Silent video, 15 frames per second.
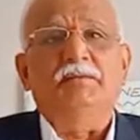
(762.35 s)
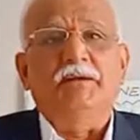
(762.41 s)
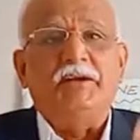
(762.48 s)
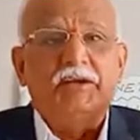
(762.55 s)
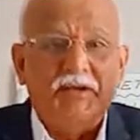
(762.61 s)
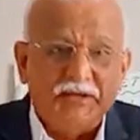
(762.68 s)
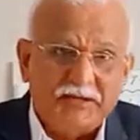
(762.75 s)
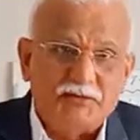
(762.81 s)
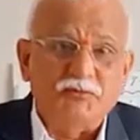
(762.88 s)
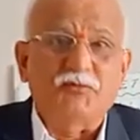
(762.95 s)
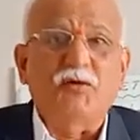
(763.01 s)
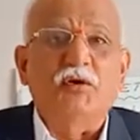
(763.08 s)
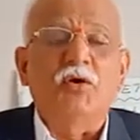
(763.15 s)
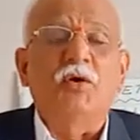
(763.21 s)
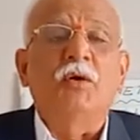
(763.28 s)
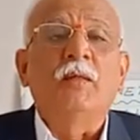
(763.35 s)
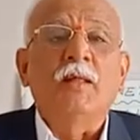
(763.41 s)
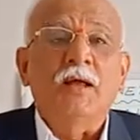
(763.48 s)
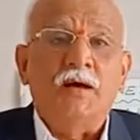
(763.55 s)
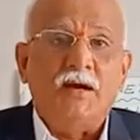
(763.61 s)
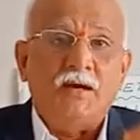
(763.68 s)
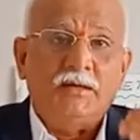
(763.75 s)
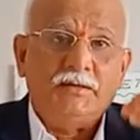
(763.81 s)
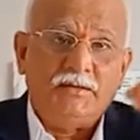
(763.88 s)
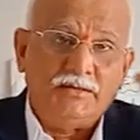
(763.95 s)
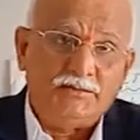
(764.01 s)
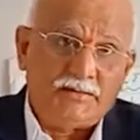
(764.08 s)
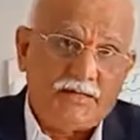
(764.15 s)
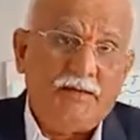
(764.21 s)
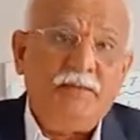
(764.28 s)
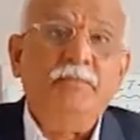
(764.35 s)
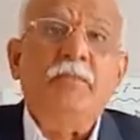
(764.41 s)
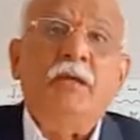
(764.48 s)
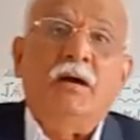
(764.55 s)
heat flow, you can say